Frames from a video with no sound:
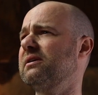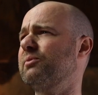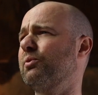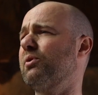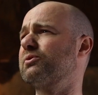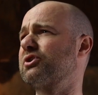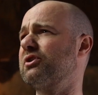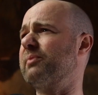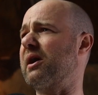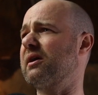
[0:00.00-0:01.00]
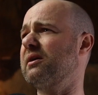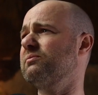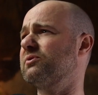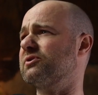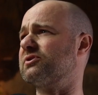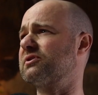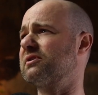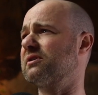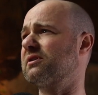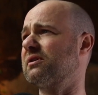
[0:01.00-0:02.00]
But what was good about him was,
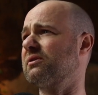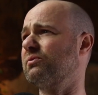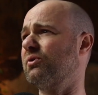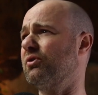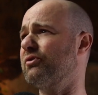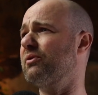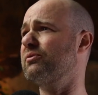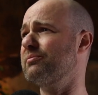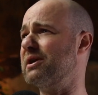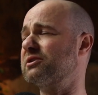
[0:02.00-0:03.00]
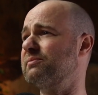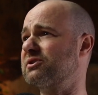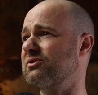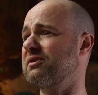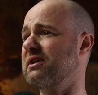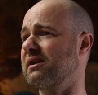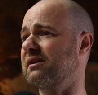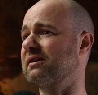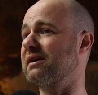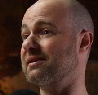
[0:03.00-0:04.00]
although we were meant to be
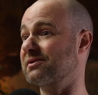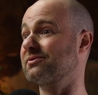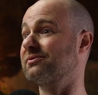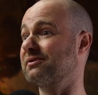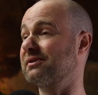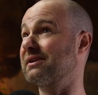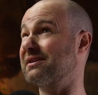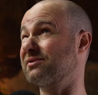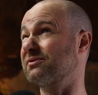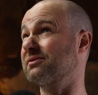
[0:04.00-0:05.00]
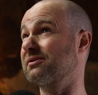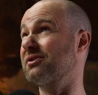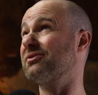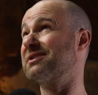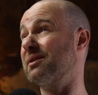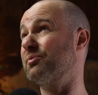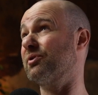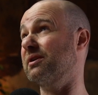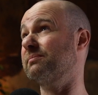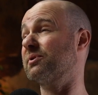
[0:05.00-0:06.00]
studying classical
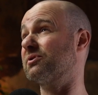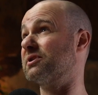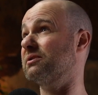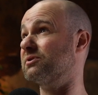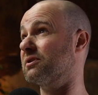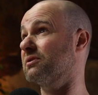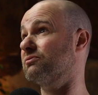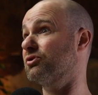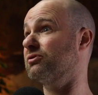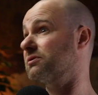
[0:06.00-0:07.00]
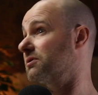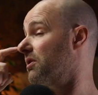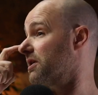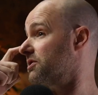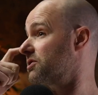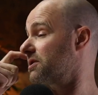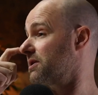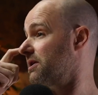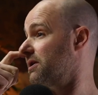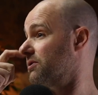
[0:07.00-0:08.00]
contemporary, because he was at the Royal College
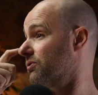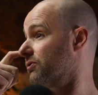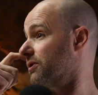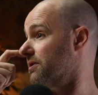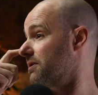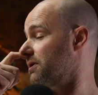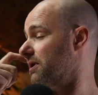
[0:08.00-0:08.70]
Northern